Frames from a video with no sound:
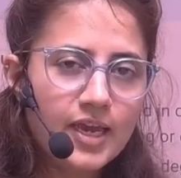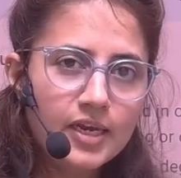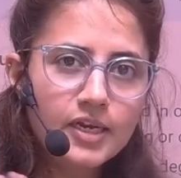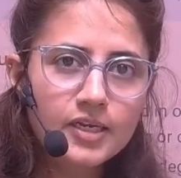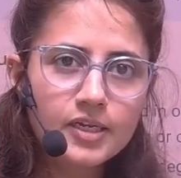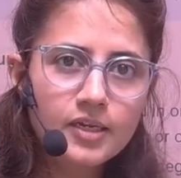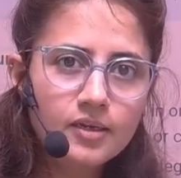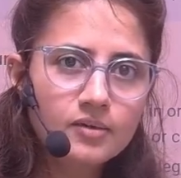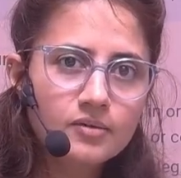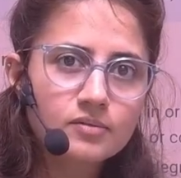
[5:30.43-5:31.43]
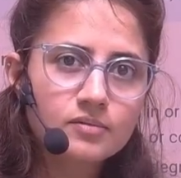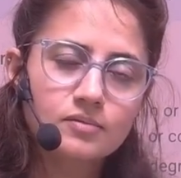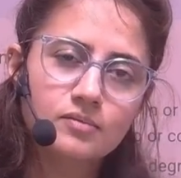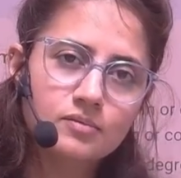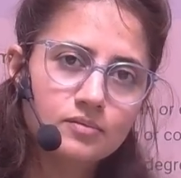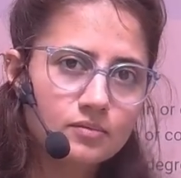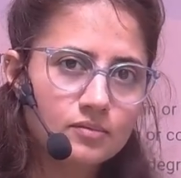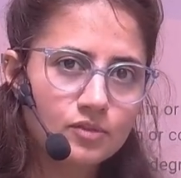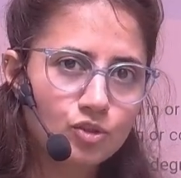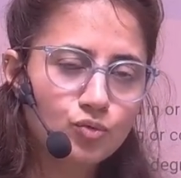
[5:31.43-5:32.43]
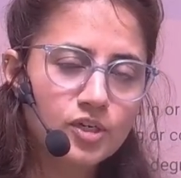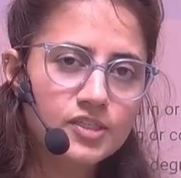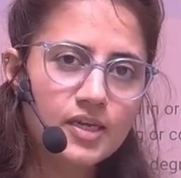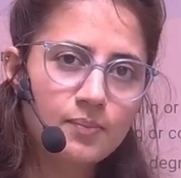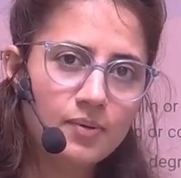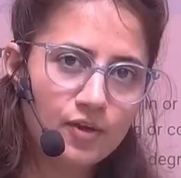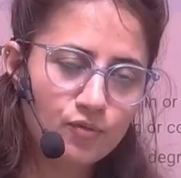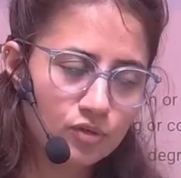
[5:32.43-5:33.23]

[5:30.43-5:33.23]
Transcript: Any degree, students can apply